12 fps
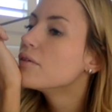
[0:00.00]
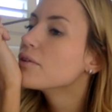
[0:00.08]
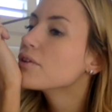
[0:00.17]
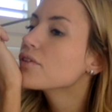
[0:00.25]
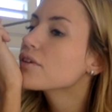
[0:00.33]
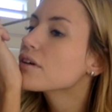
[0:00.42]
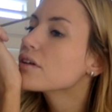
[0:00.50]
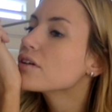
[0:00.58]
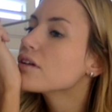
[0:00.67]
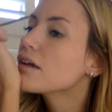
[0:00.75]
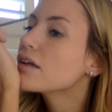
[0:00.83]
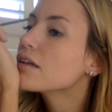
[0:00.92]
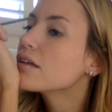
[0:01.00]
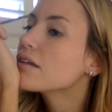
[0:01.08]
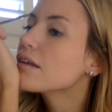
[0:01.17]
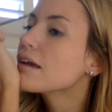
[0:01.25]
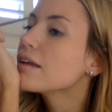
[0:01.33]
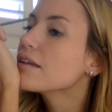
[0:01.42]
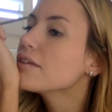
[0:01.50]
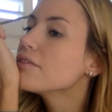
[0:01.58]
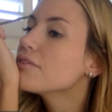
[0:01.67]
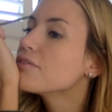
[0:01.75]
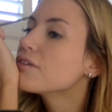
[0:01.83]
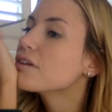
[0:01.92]
You're just going to like lightly
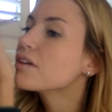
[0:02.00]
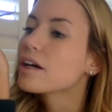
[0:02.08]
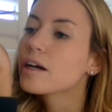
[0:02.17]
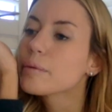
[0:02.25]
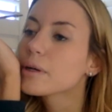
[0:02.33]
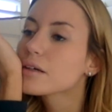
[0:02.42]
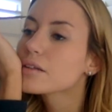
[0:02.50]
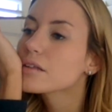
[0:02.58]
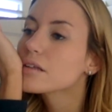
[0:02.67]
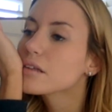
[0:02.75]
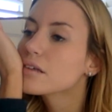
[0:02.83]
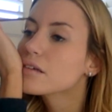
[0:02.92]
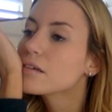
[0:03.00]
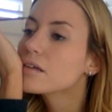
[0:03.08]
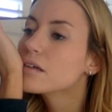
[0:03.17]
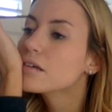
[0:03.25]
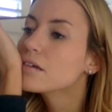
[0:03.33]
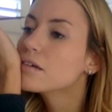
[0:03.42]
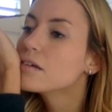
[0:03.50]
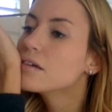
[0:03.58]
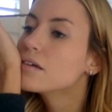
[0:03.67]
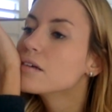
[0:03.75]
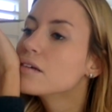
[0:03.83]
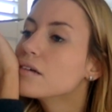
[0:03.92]
fill in your eyebrows.
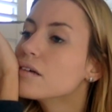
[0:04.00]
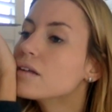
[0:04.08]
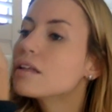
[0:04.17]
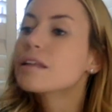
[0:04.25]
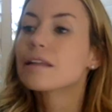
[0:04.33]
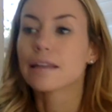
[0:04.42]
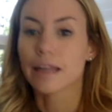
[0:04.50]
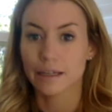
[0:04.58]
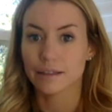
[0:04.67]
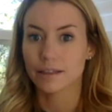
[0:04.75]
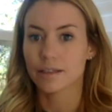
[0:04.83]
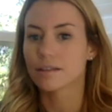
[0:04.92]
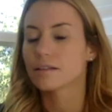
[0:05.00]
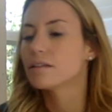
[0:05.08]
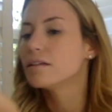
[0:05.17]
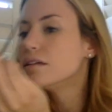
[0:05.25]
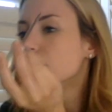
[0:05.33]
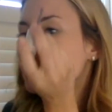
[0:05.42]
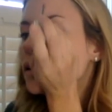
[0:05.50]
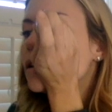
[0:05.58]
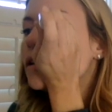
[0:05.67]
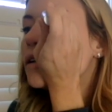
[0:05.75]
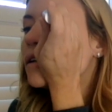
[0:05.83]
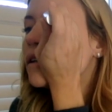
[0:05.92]
Lightly.
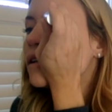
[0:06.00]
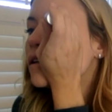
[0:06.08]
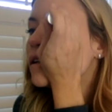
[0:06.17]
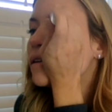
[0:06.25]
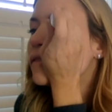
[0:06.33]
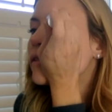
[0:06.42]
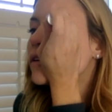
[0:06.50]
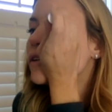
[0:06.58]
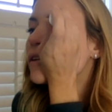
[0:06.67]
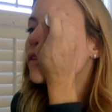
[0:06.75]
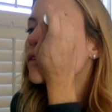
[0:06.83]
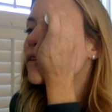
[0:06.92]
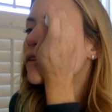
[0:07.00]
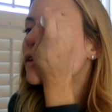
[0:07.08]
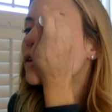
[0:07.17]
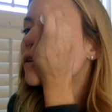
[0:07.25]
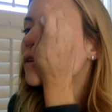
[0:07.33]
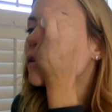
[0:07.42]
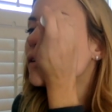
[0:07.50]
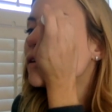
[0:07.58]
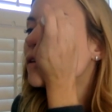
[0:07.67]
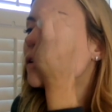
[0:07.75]
I'm going to do this one too.